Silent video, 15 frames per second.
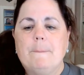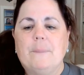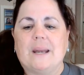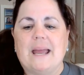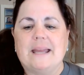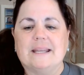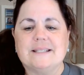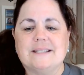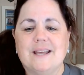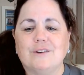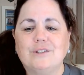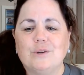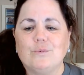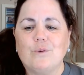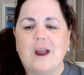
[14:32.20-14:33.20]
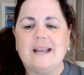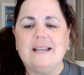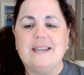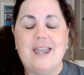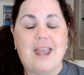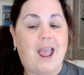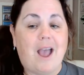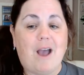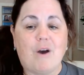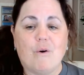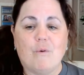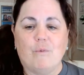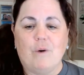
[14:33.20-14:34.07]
But I can tell you right now,